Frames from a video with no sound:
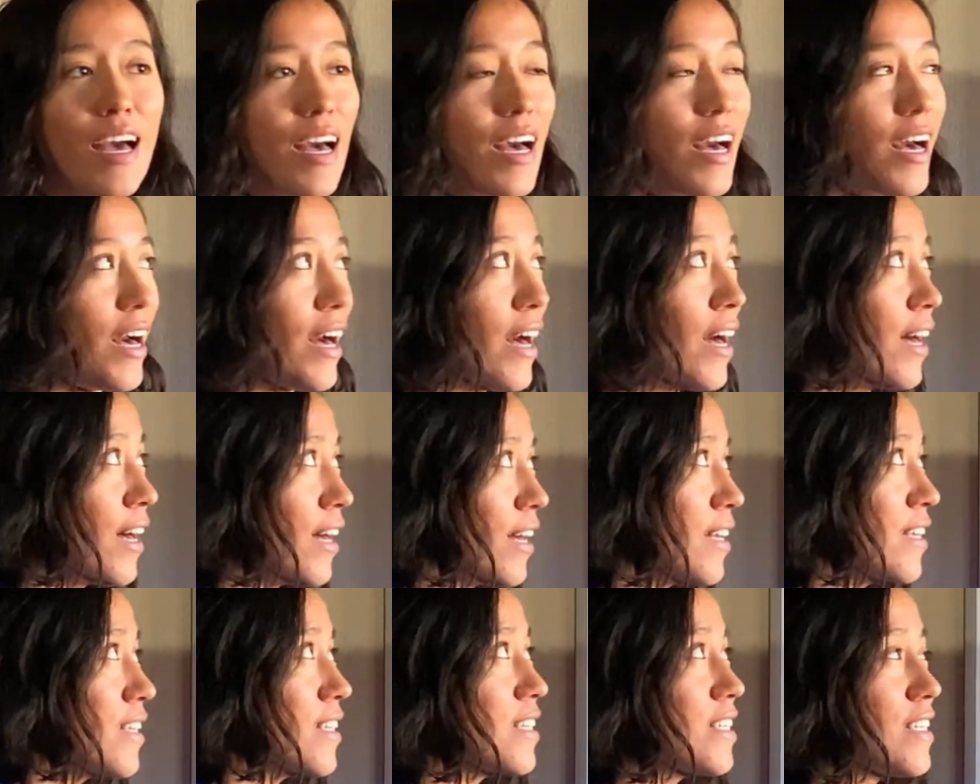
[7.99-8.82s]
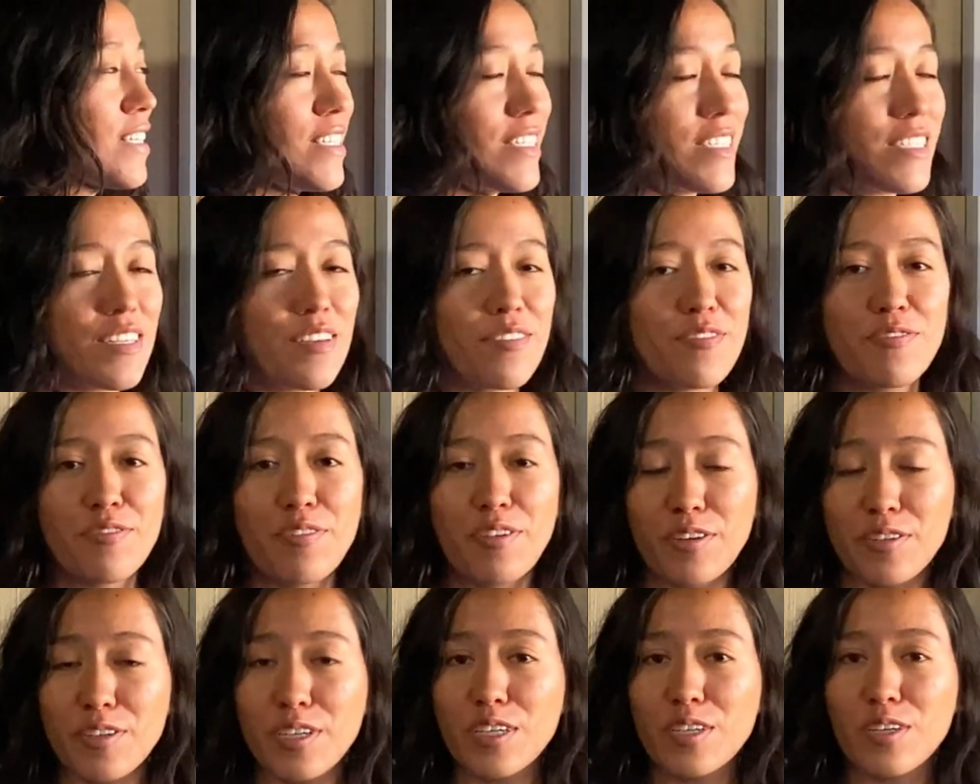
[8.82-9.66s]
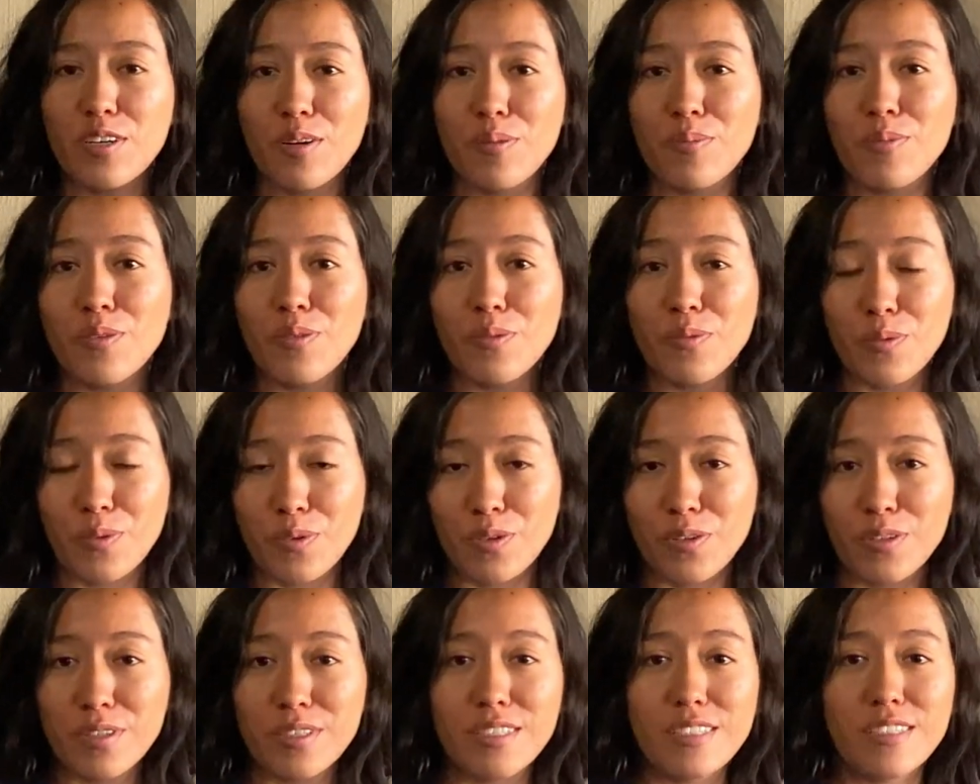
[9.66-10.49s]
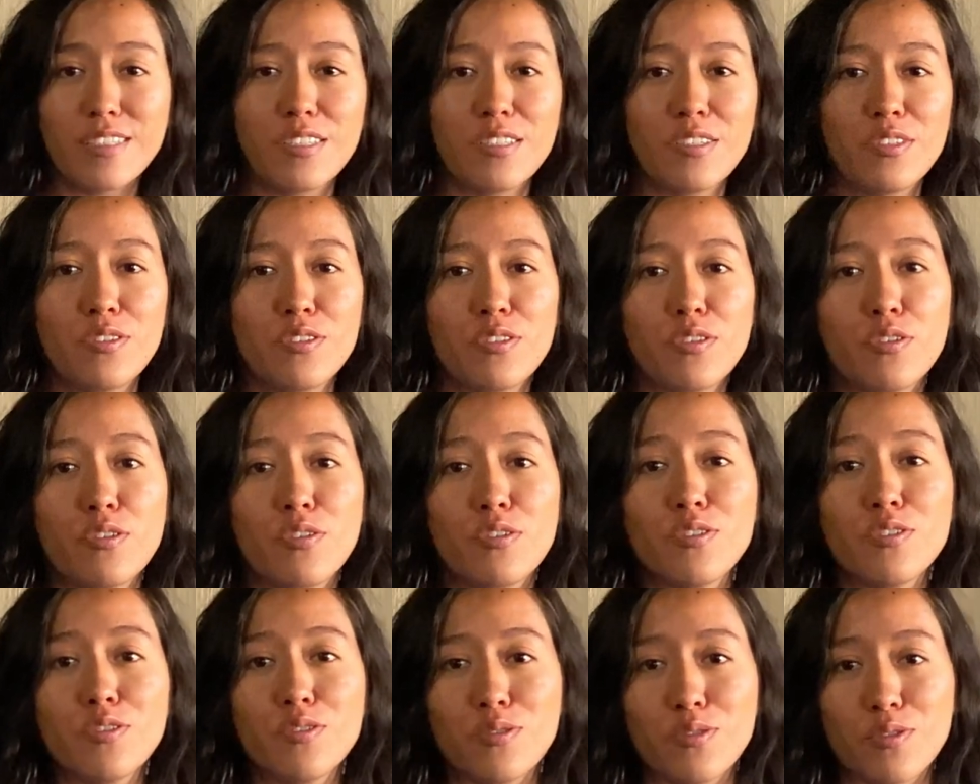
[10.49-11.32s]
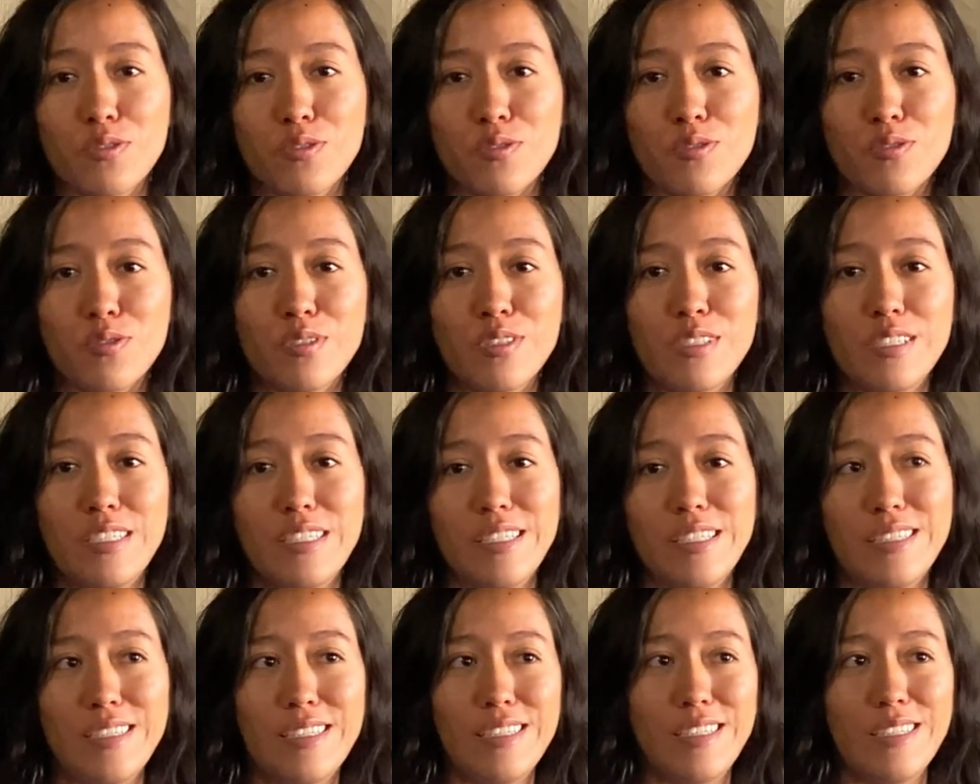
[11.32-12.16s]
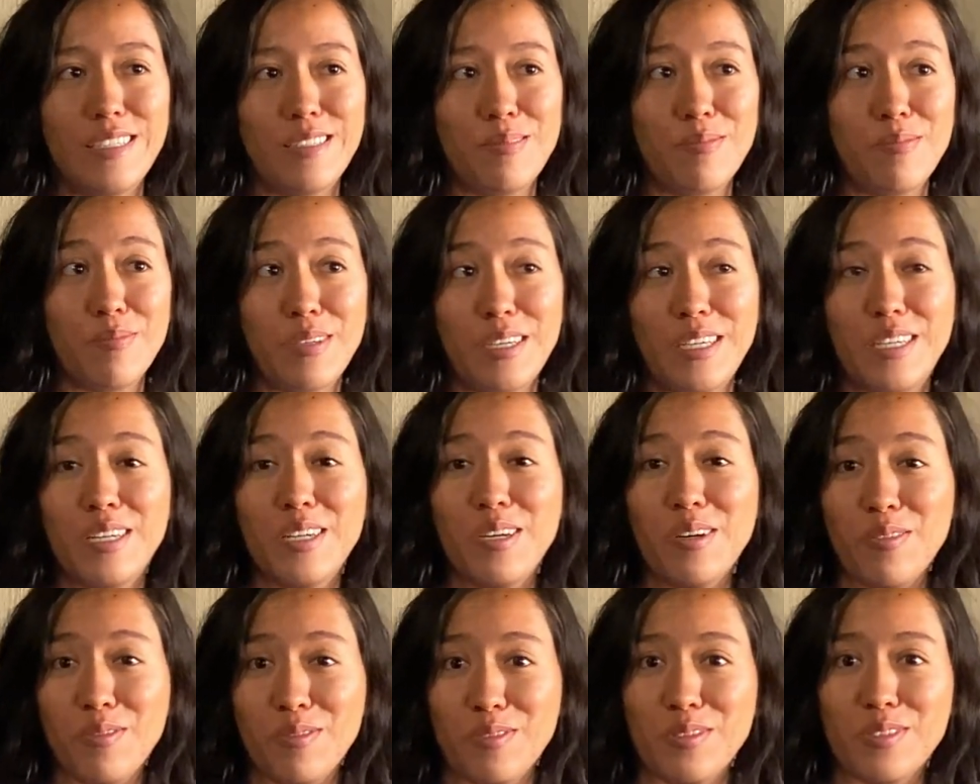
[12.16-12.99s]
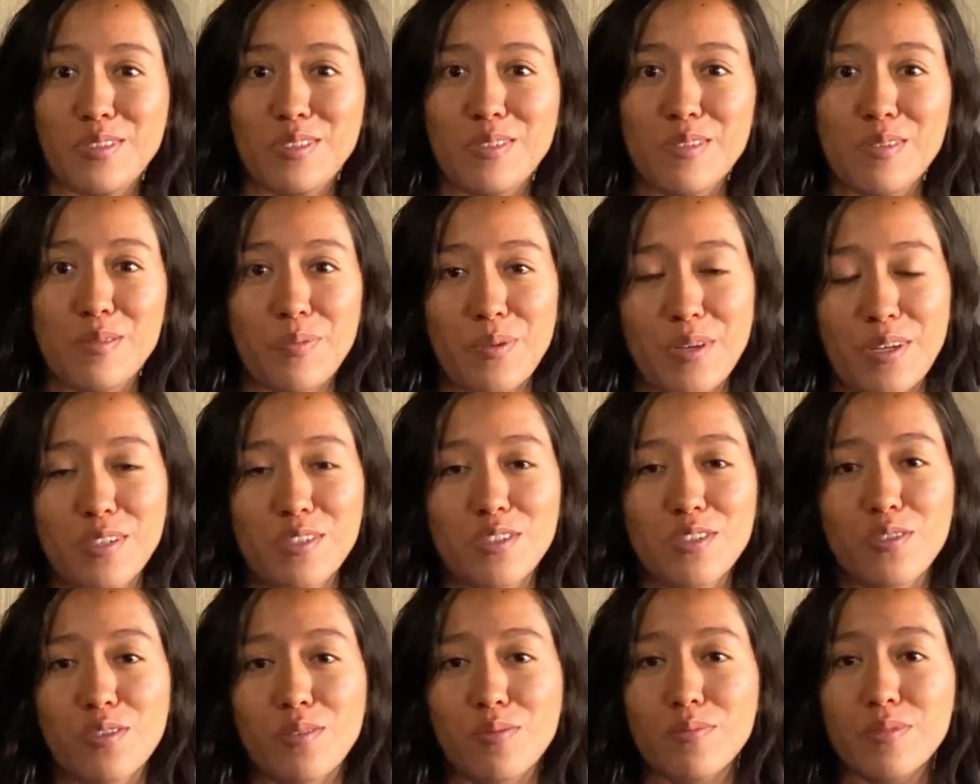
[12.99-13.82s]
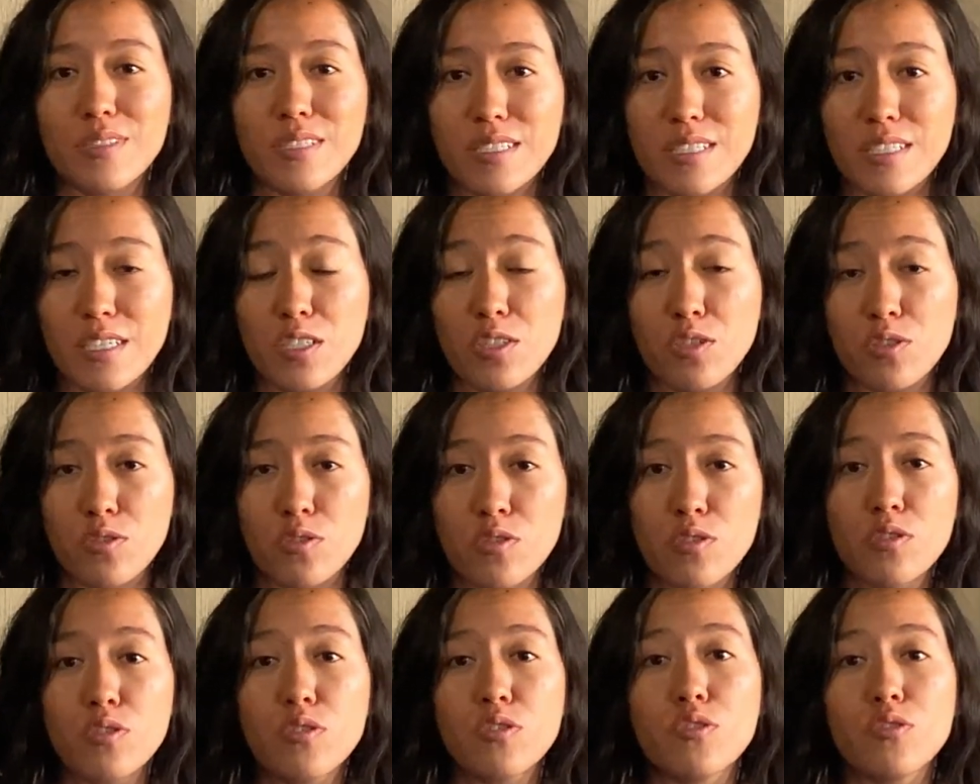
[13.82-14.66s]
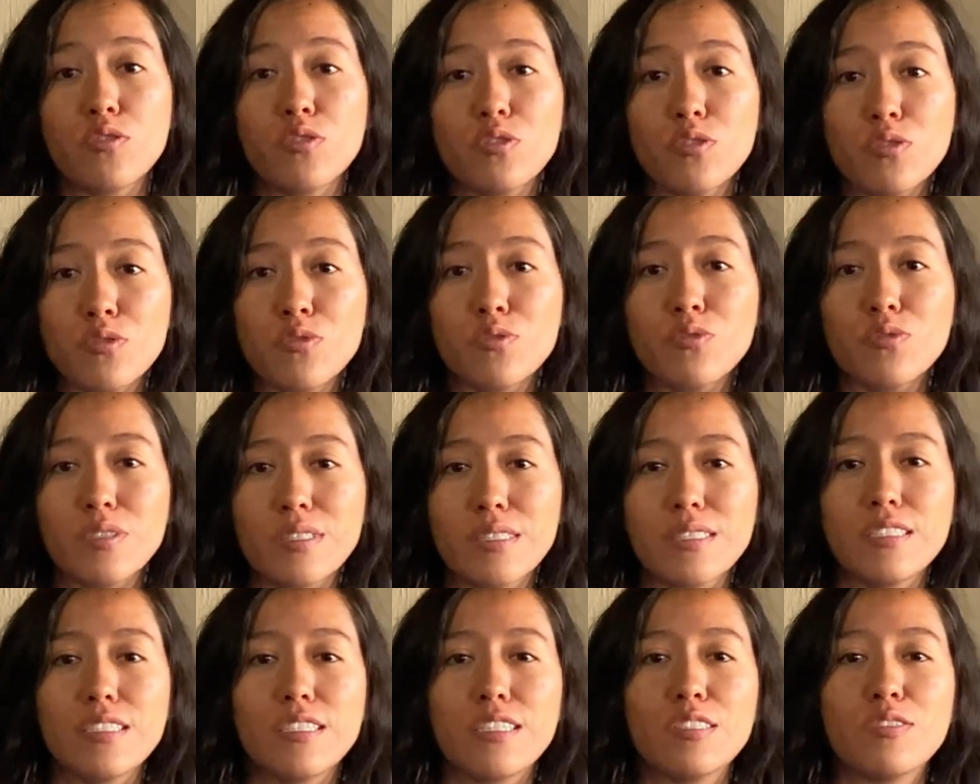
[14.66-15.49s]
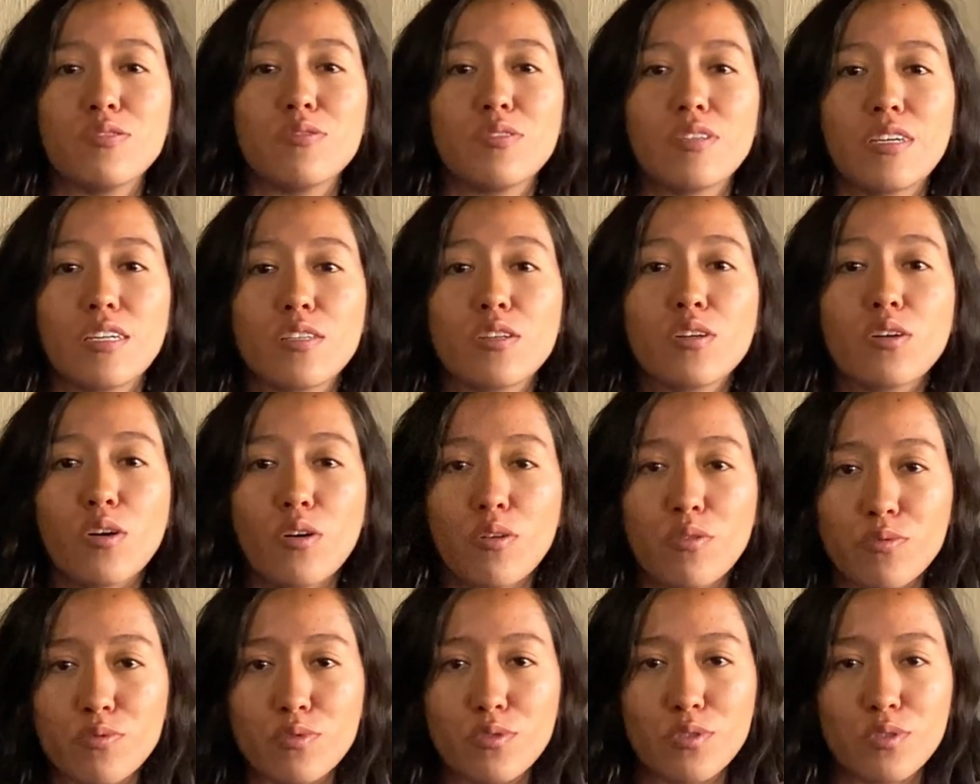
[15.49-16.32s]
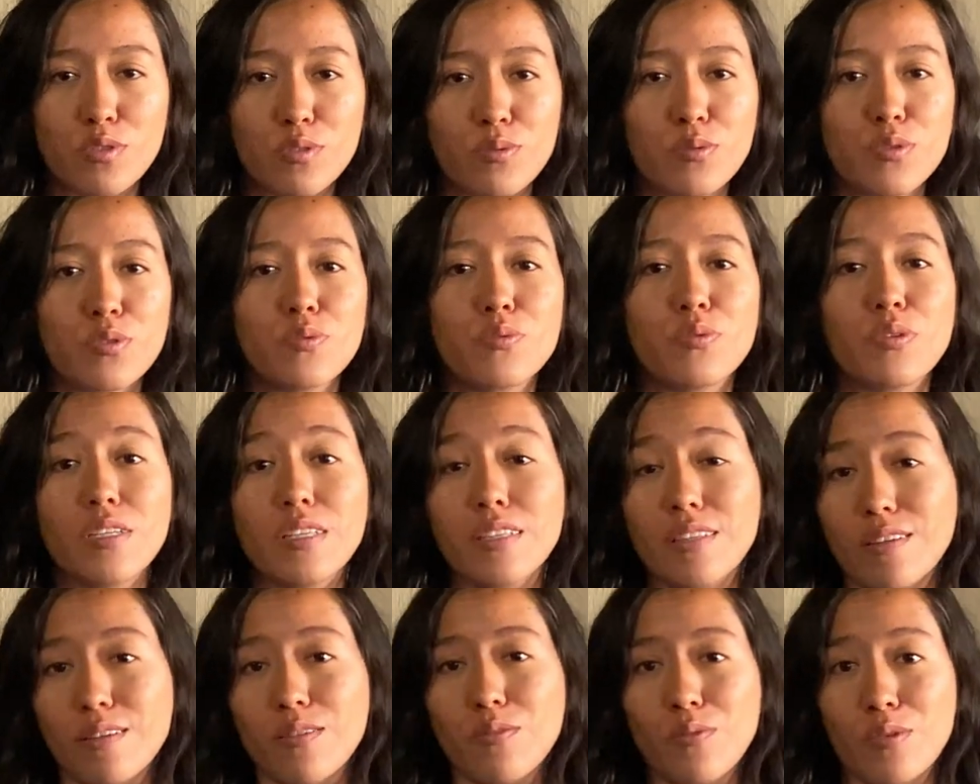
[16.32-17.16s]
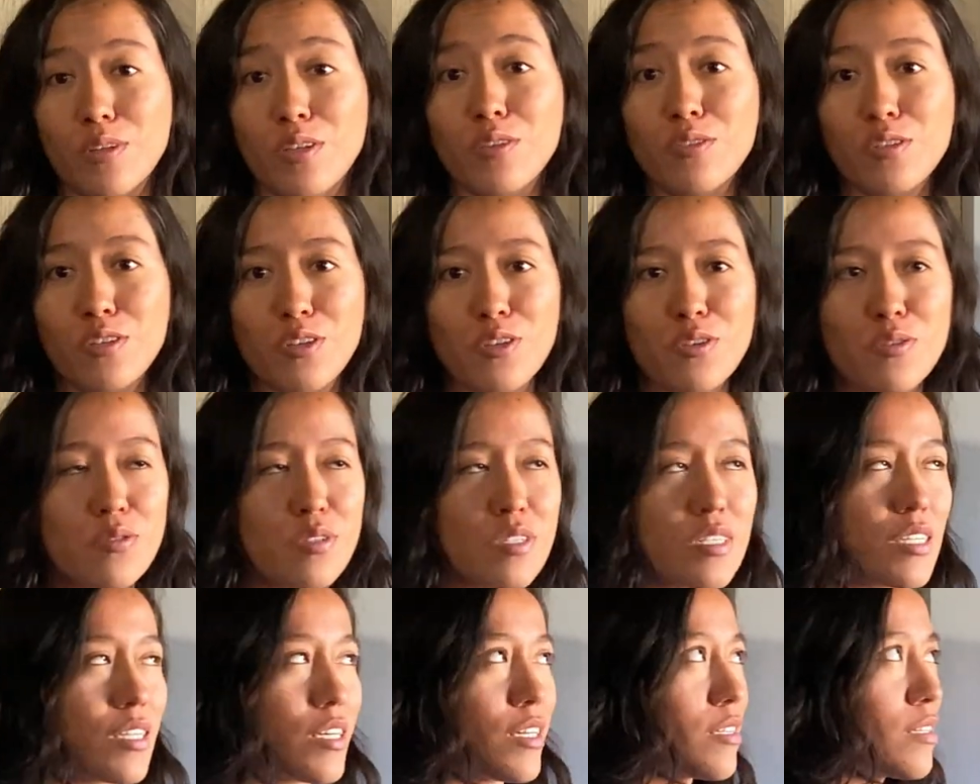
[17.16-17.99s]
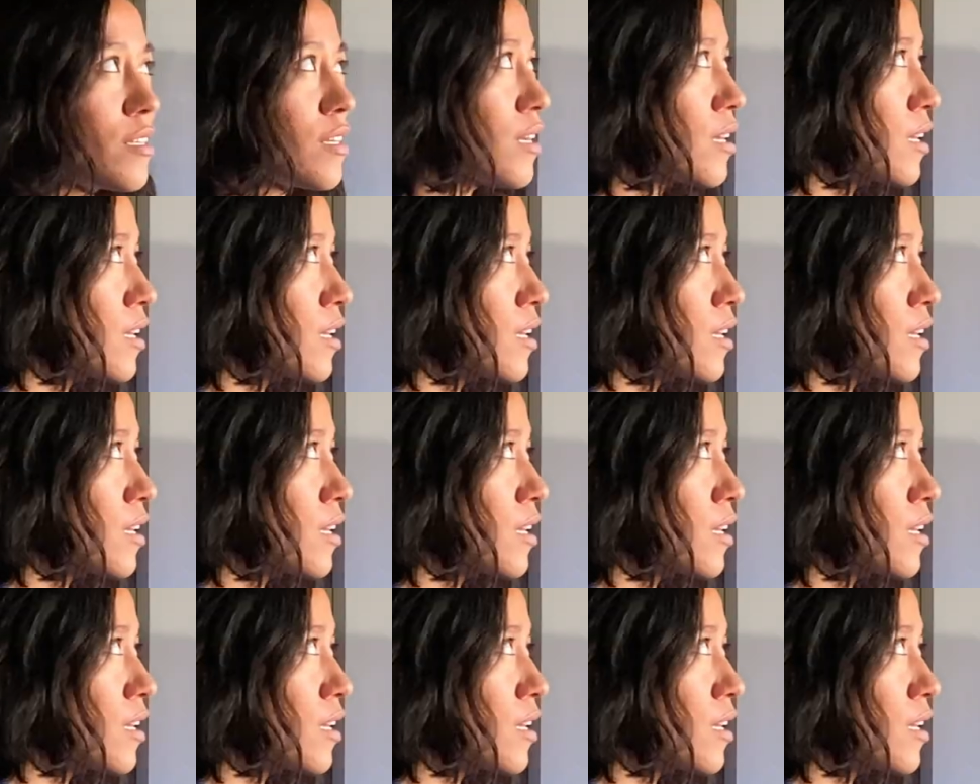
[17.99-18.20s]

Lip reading: I is a very common word that you're going to use in many of your Spanish conversations, so you really need to get comfortable with when you're using it.